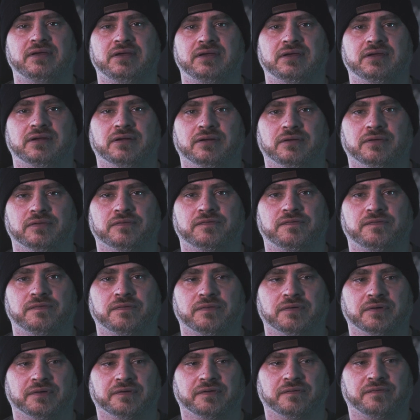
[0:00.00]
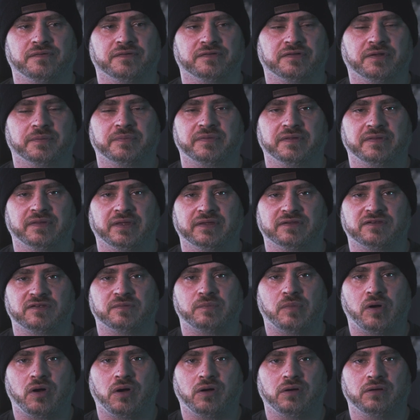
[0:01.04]
you know, for something that's
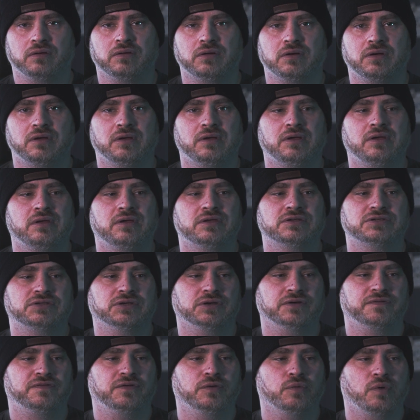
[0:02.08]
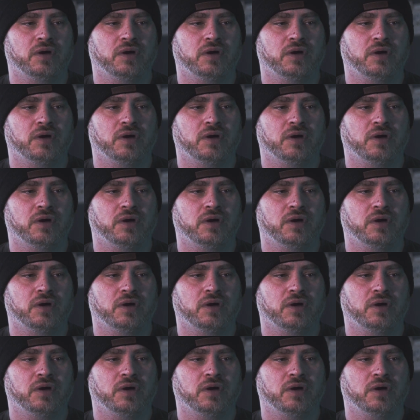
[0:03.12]
small. So if you